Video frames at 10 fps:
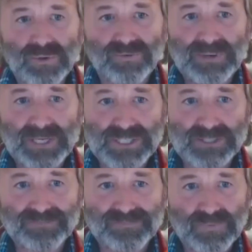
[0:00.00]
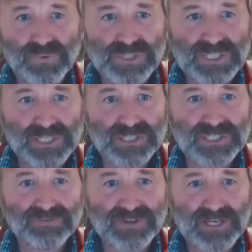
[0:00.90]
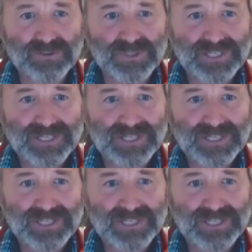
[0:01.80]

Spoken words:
of medicine. Resilience is found